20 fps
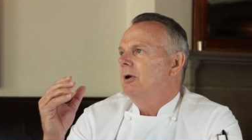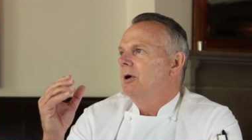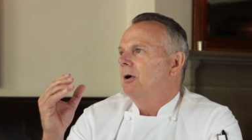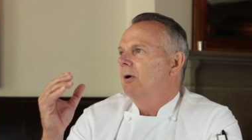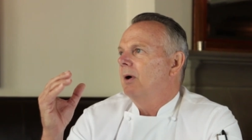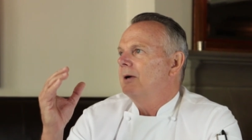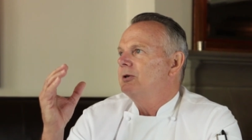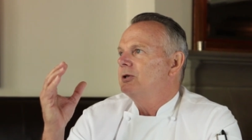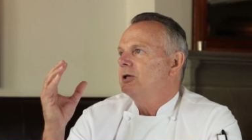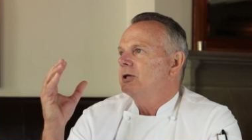you
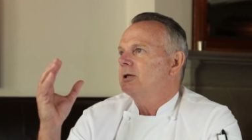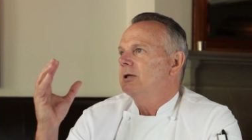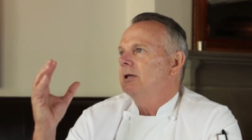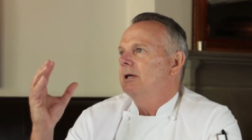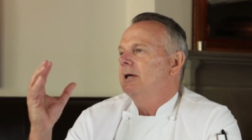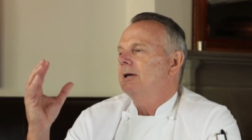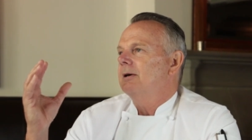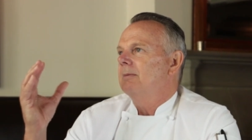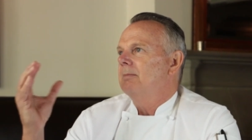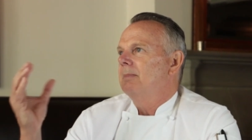know, I just
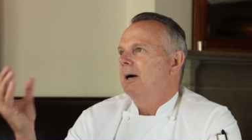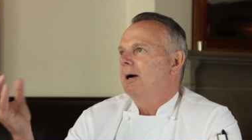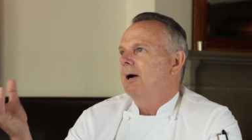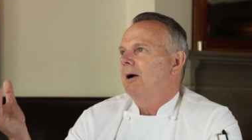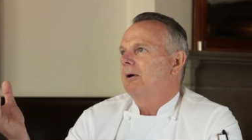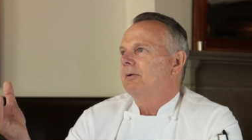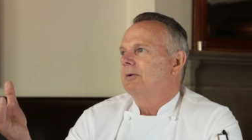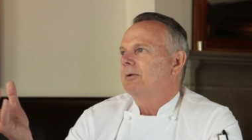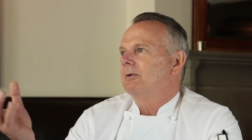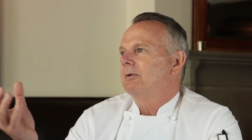think
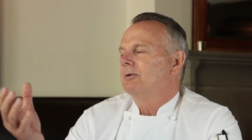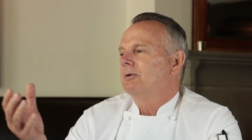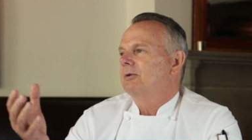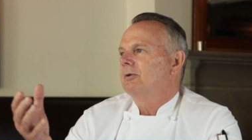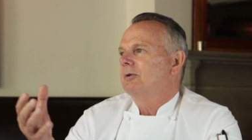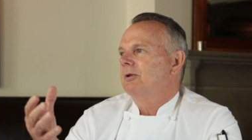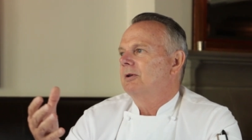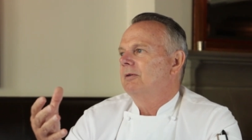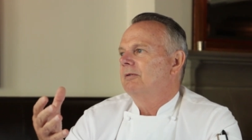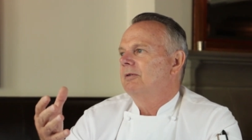about
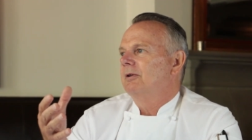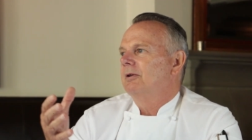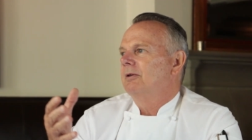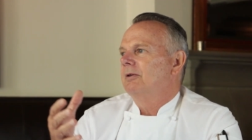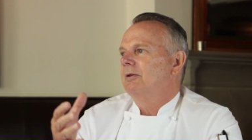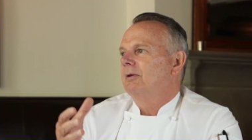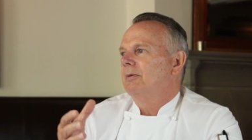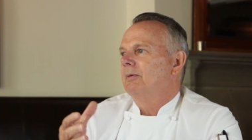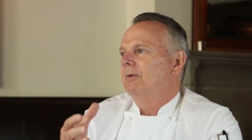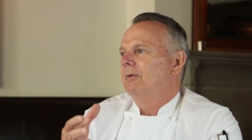the,
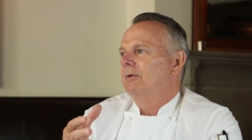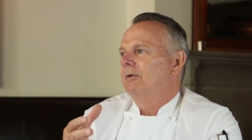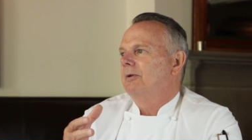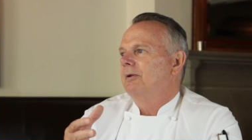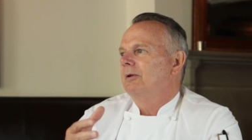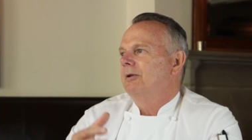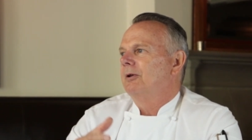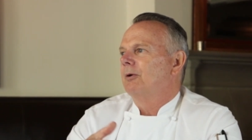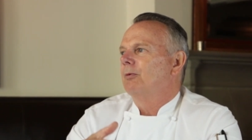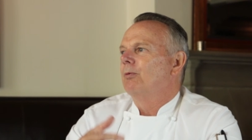the,
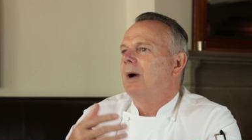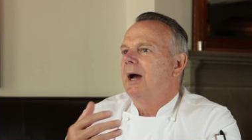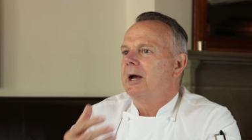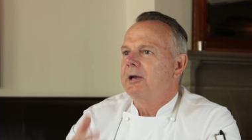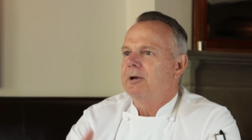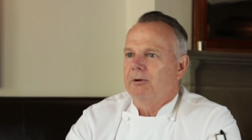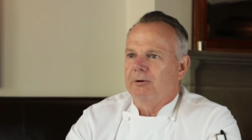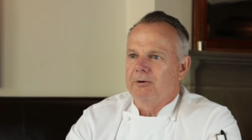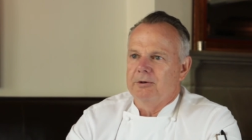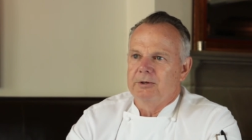the, the,
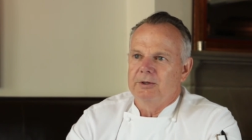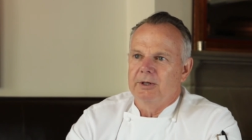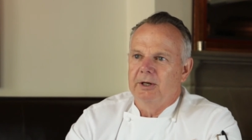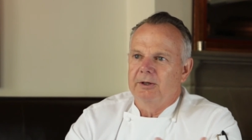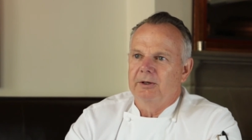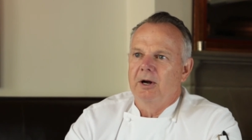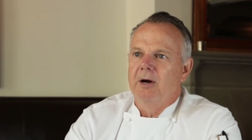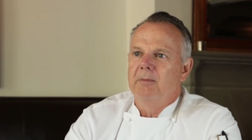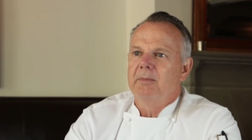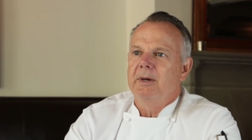regulars
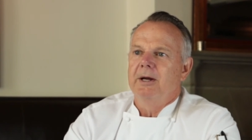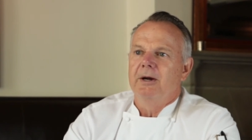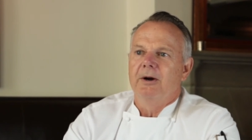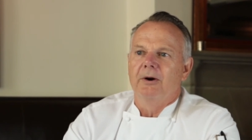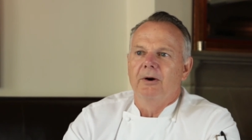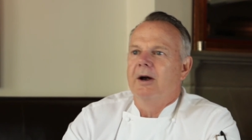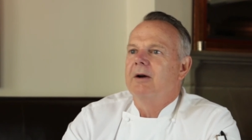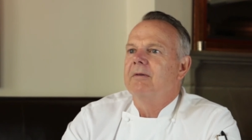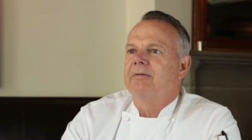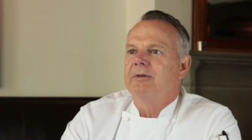that come
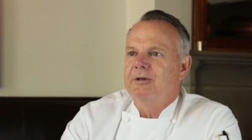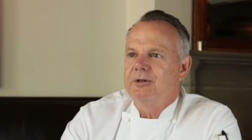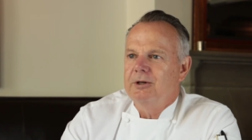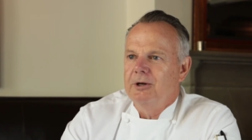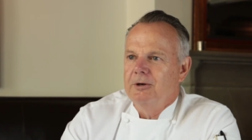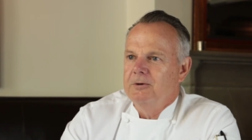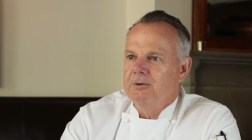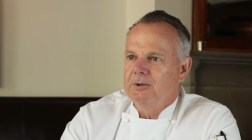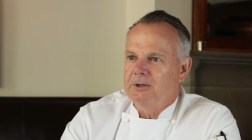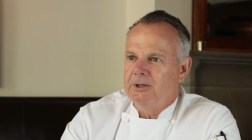here every
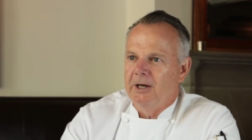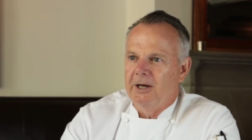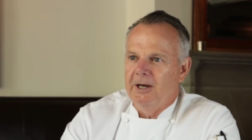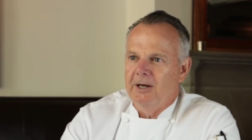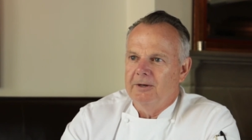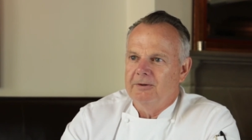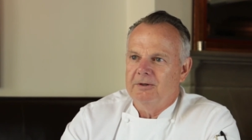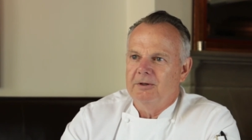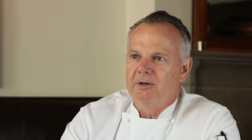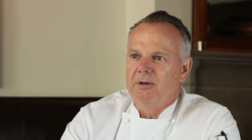
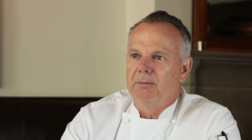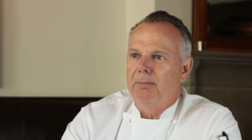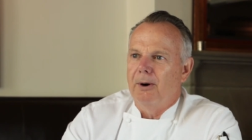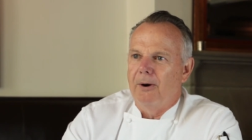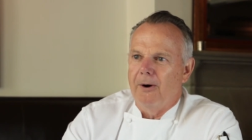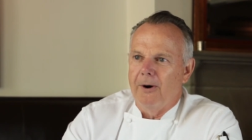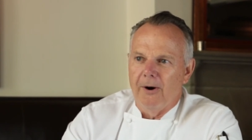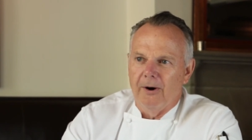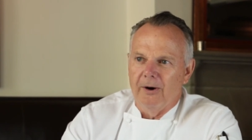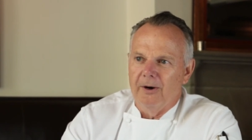Tuesday to the
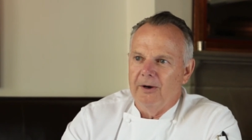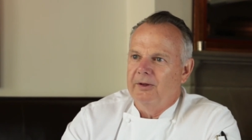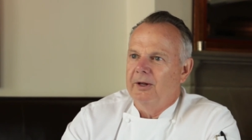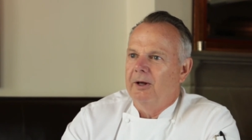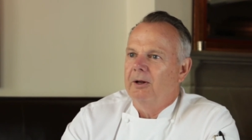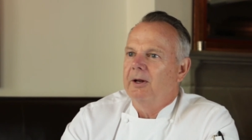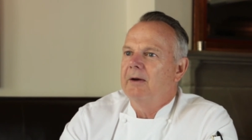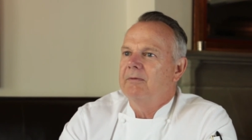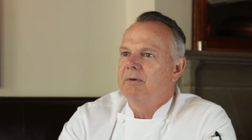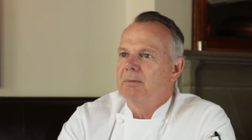bar and
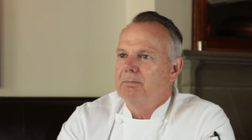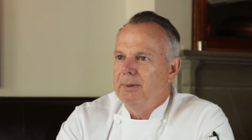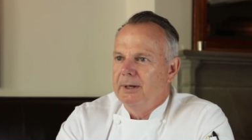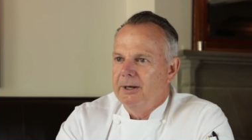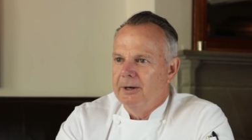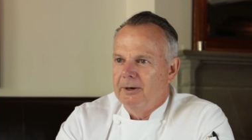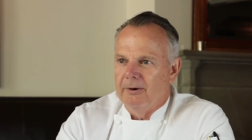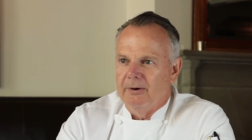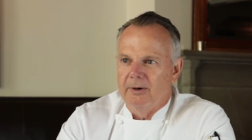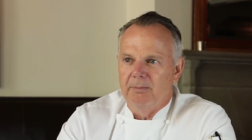they'll have a
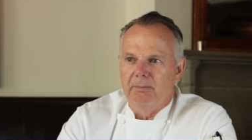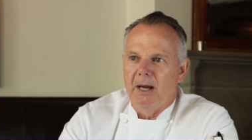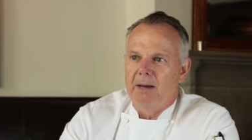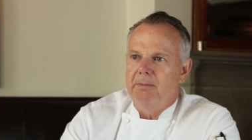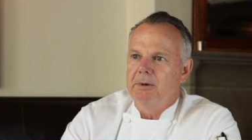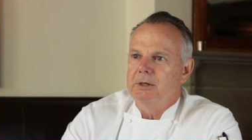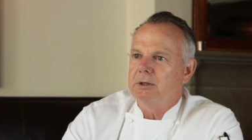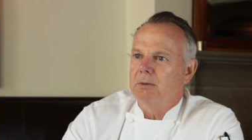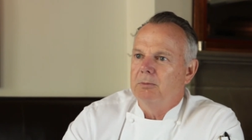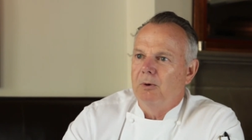beer and
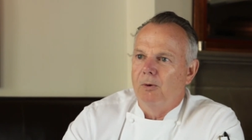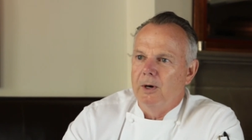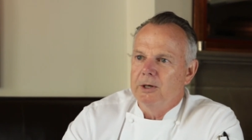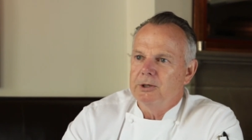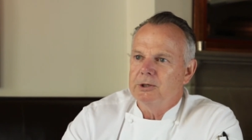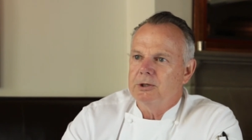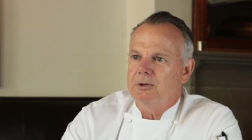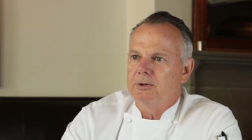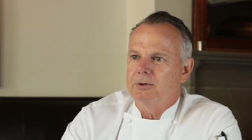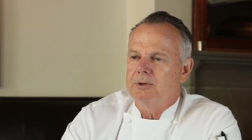maybe some
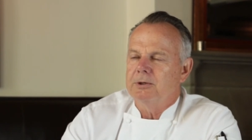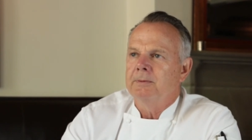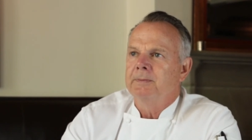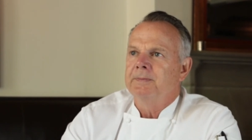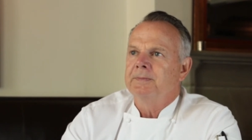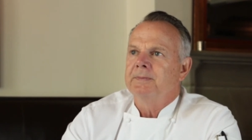oysters